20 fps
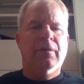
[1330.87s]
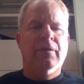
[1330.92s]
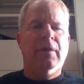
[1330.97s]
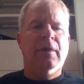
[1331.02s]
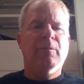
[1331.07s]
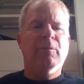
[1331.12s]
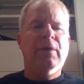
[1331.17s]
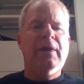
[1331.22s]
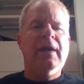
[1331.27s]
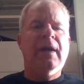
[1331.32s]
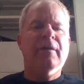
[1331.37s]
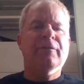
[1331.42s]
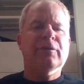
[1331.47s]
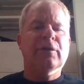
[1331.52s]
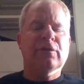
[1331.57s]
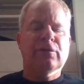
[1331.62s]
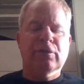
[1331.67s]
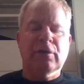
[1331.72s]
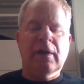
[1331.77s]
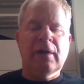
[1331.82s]
Then we have
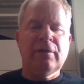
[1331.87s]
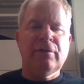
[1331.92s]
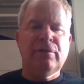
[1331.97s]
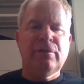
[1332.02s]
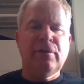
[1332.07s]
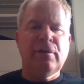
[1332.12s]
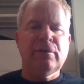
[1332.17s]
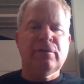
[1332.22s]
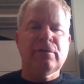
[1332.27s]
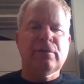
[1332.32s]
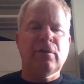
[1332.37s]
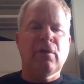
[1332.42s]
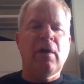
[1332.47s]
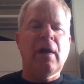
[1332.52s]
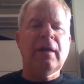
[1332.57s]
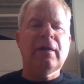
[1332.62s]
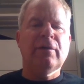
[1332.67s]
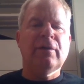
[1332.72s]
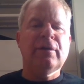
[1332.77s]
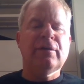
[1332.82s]
to change this
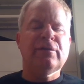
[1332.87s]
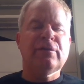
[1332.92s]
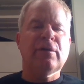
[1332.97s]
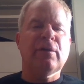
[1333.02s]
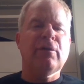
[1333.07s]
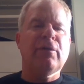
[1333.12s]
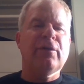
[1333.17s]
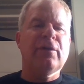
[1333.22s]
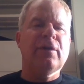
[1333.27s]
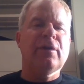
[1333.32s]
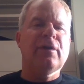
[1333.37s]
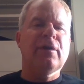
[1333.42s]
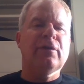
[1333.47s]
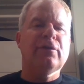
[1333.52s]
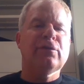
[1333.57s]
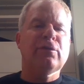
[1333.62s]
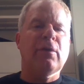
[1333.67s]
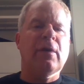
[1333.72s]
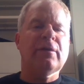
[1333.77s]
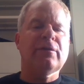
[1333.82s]
slightly so that it
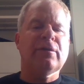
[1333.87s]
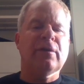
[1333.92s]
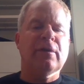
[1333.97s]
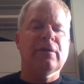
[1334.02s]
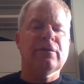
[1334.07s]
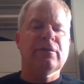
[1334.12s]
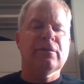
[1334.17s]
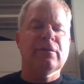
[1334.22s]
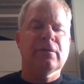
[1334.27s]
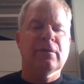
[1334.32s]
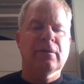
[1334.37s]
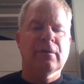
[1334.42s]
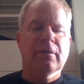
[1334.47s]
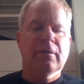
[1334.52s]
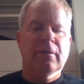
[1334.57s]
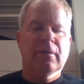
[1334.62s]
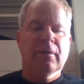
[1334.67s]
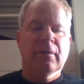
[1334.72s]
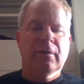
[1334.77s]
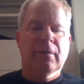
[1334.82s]
addresses
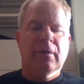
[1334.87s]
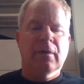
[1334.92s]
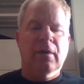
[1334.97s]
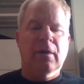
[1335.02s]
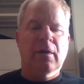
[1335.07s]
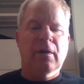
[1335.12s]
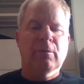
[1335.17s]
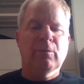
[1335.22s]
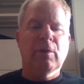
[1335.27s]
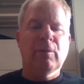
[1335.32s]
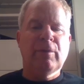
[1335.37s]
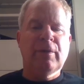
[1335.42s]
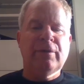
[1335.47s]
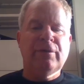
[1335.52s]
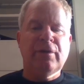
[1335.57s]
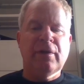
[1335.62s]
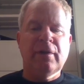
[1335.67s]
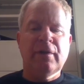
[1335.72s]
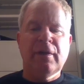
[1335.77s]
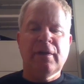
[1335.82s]
what
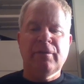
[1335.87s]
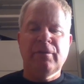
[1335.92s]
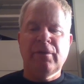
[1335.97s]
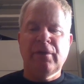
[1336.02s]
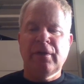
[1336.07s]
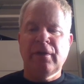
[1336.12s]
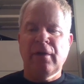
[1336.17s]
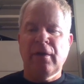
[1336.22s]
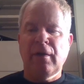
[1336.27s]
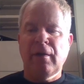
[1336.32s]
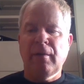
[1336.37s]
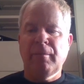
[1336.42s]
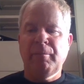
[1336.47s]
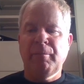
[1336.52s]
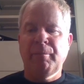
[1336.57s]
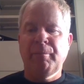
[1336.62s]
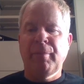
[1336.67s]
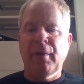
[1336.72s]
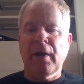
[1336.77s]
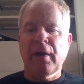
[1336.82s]
we did in
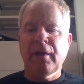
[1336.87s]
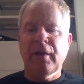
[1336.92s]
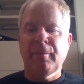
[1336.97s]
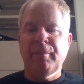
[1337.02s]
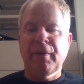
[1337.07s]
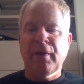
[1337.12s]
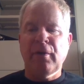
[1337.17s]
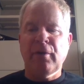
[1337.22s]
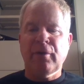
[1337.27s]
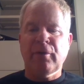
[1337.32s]
the body